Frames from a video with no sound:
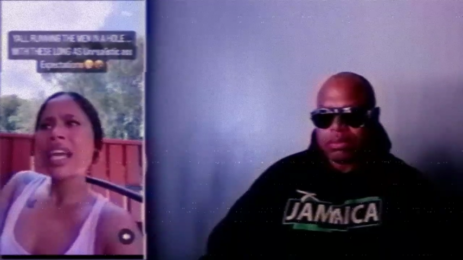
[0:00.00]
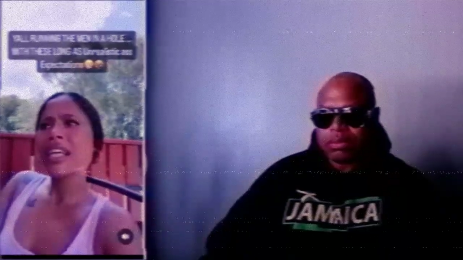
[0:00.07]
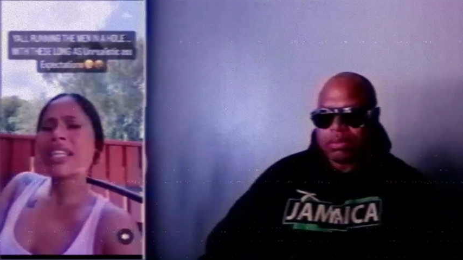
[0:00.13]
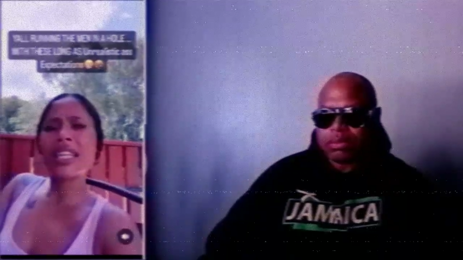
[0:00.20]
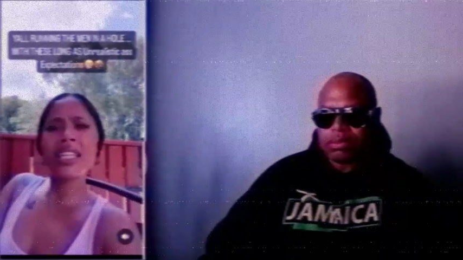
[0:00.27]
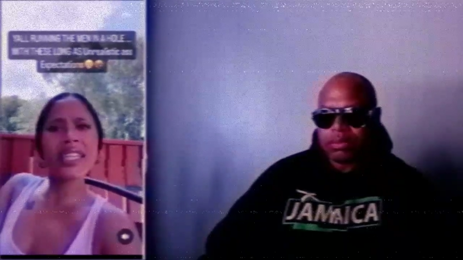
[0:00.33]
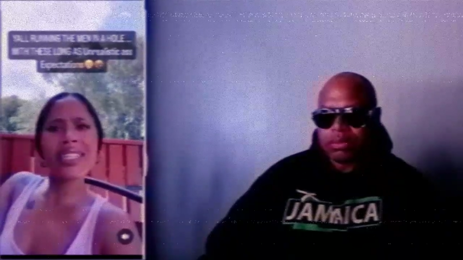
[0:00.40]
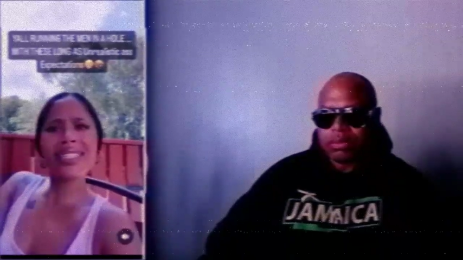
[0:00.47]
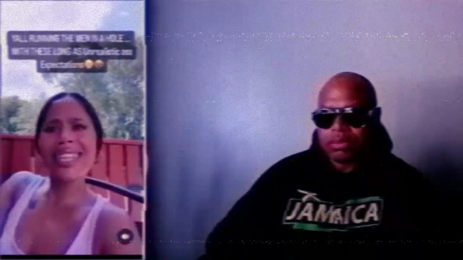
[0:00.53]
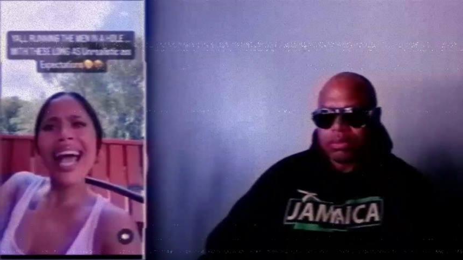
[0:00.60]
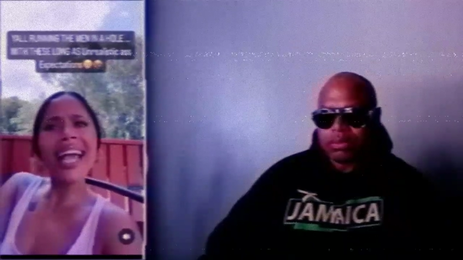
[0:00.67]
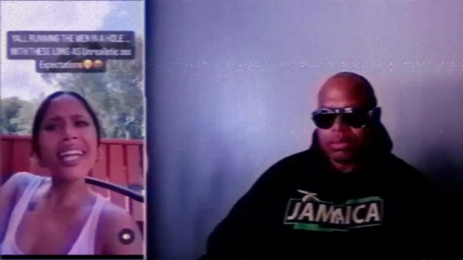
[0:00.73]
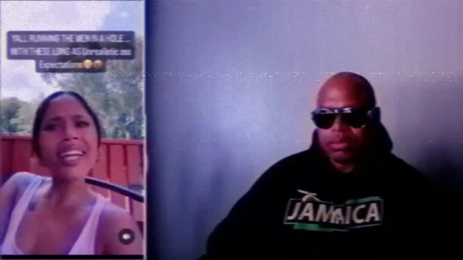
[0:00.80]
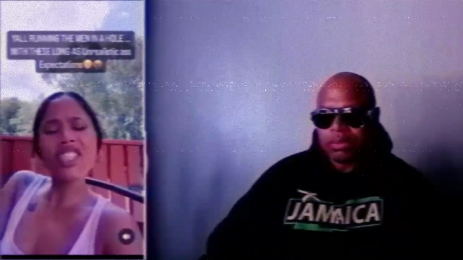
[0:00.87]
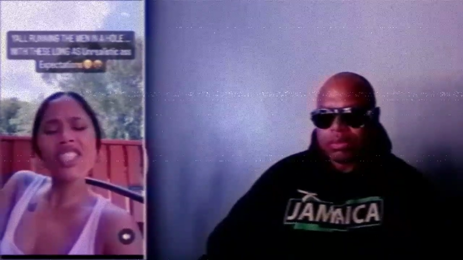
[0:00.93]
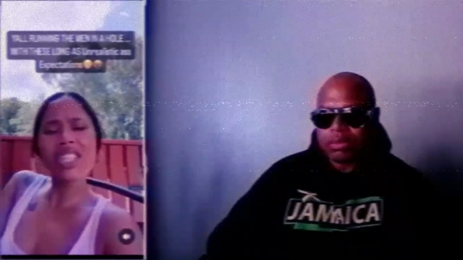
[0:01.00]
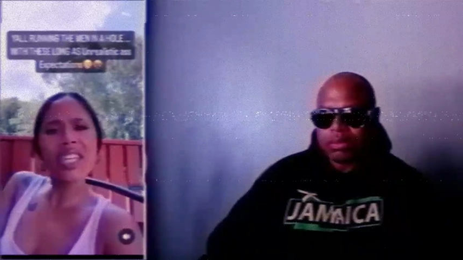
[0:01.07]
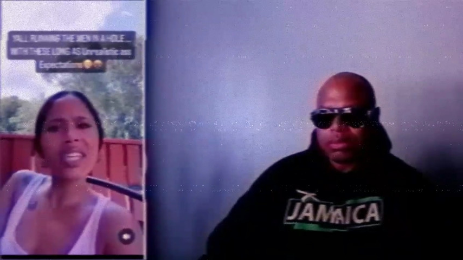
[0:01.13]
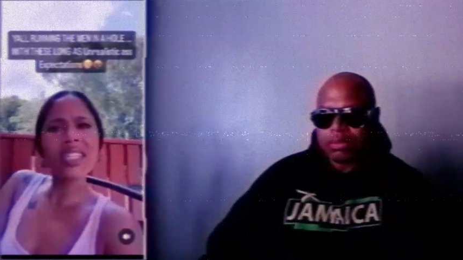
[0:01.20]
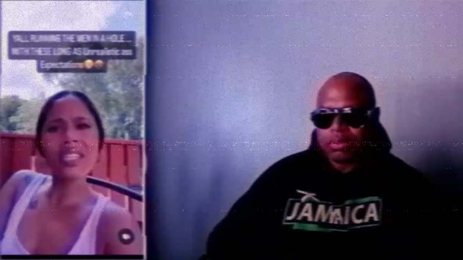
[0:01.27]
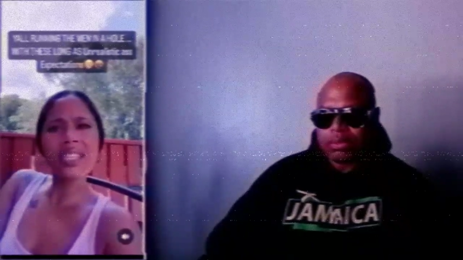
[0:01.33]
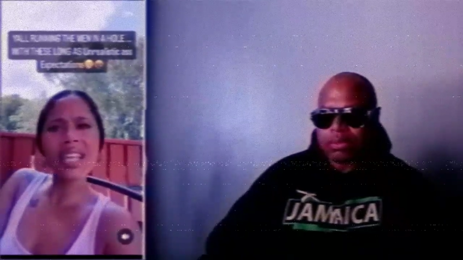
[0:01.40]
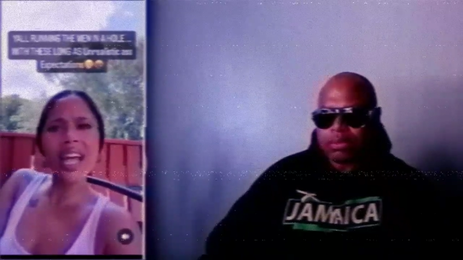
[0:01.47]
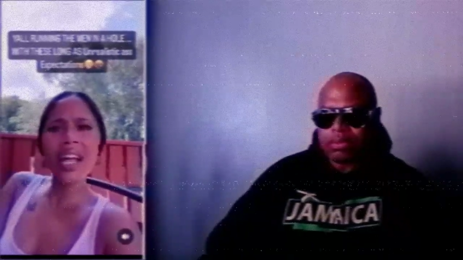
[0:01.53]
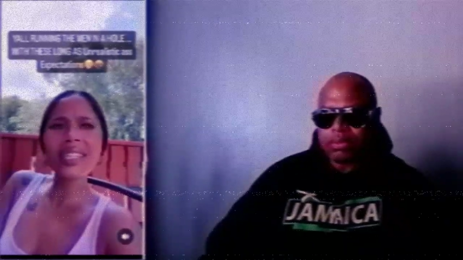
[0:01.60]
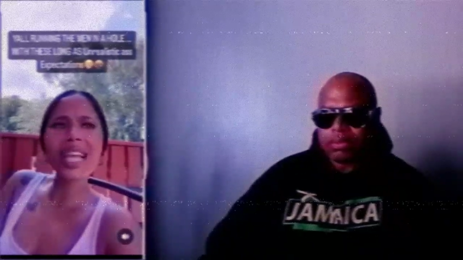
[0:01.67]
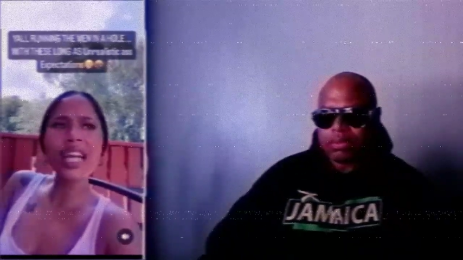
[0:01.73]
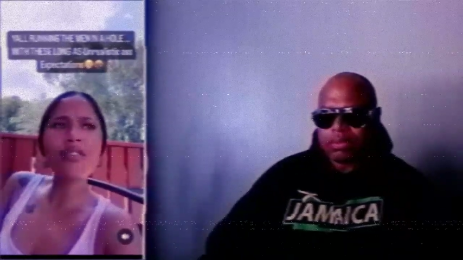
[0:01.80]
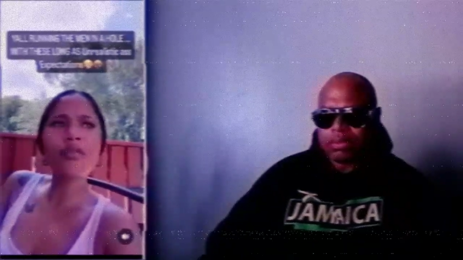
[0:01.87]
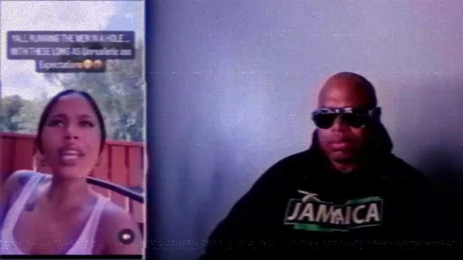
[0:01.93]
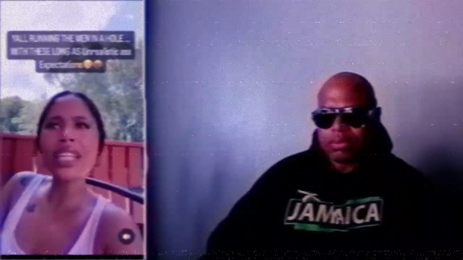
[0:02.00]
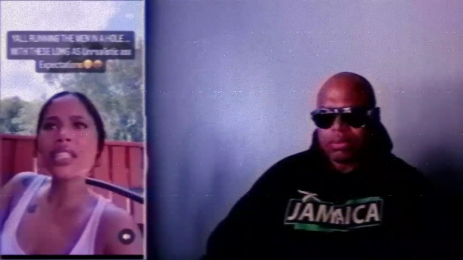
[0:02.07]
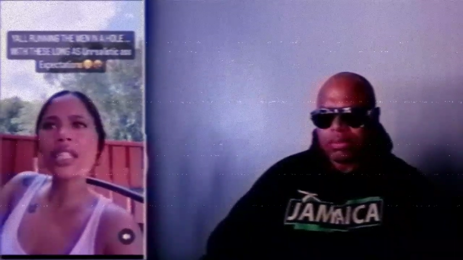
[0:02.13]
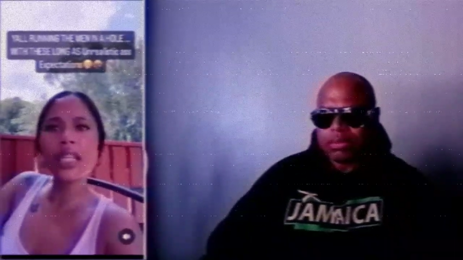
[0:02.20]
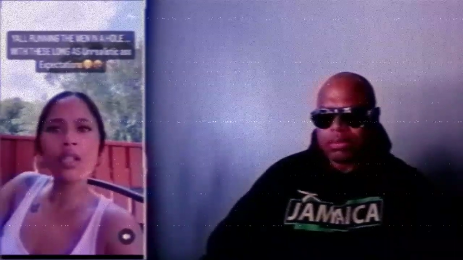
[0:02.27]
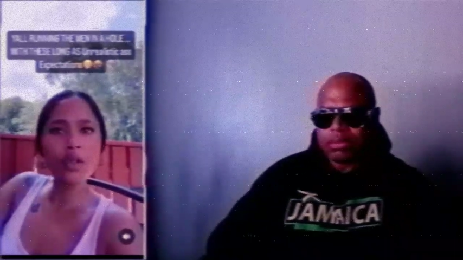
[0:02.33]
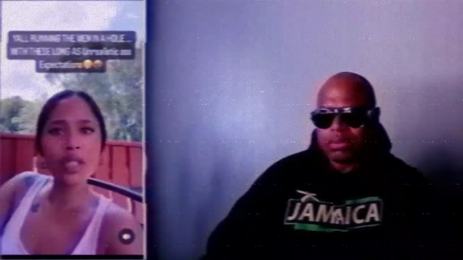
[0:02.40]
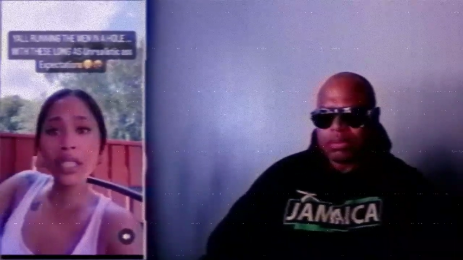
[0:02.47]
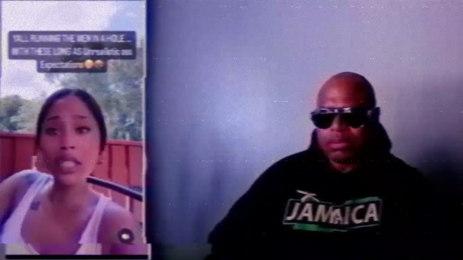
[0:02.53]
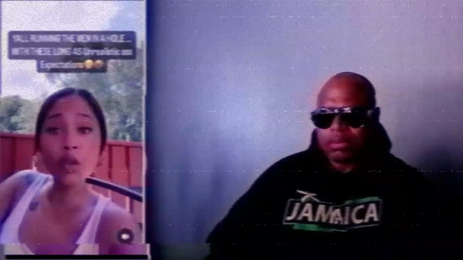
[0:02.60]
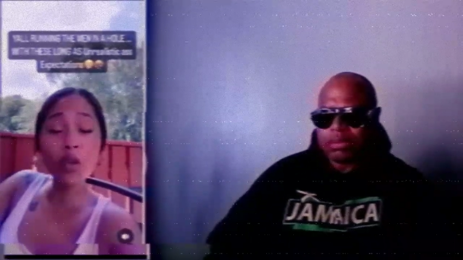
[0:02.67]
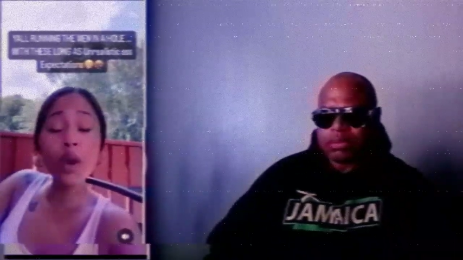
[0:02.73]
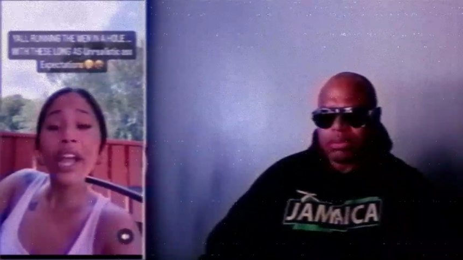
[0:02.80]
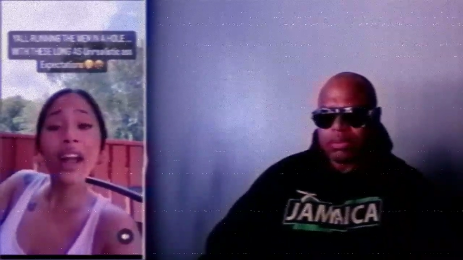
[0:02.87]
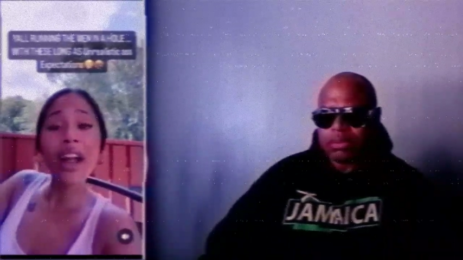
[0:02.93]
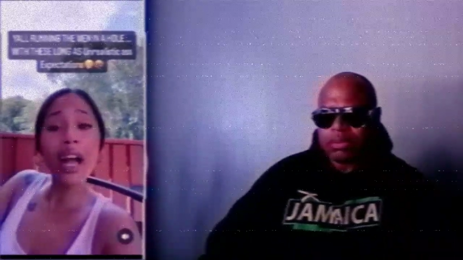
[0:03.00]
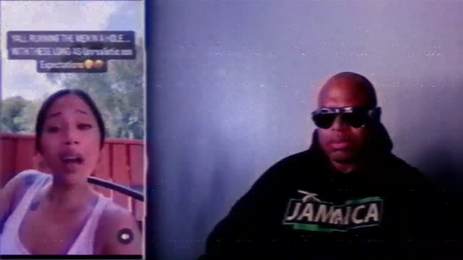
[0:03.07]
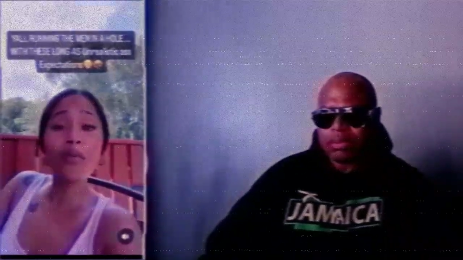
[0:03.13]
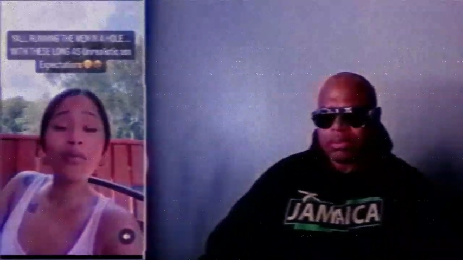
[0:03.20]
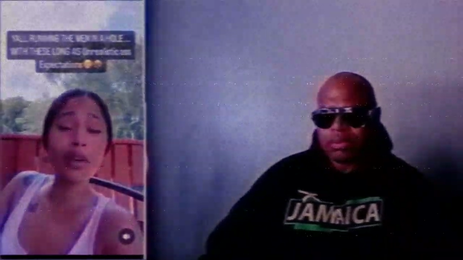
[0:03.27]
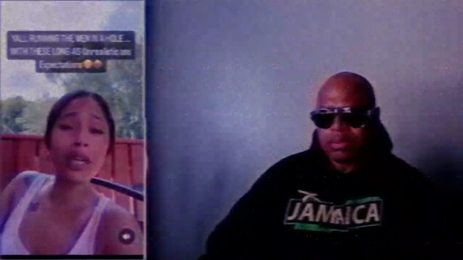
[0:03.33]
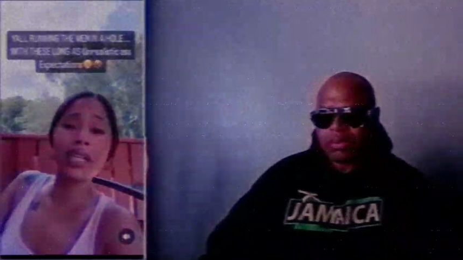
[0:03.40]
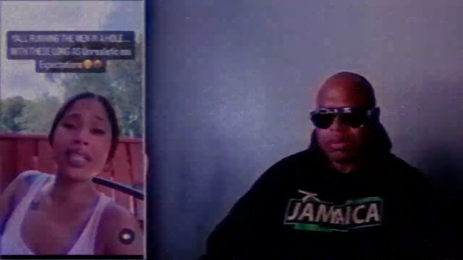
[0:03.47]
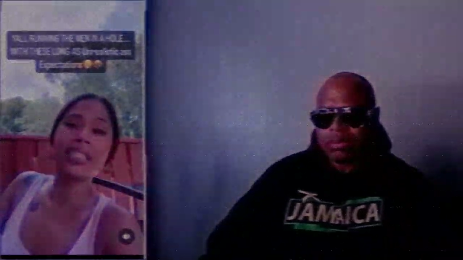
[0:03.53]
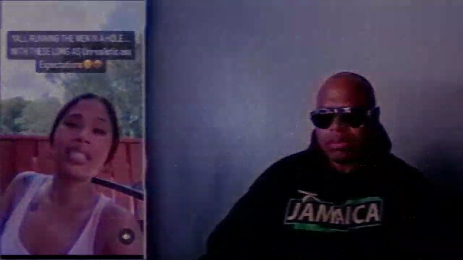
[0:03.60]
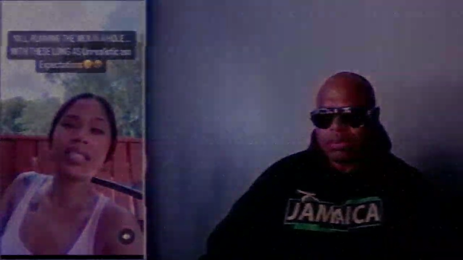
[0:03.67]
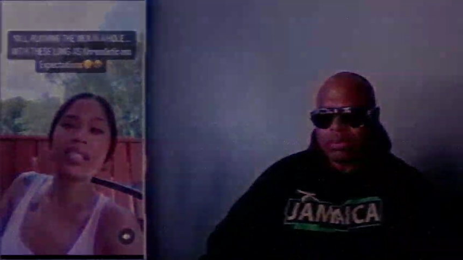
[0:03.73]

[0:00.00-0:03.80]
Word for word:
Speaker 1: your desires, your kids' desires. Like that shit. You see, you hear how unrealistic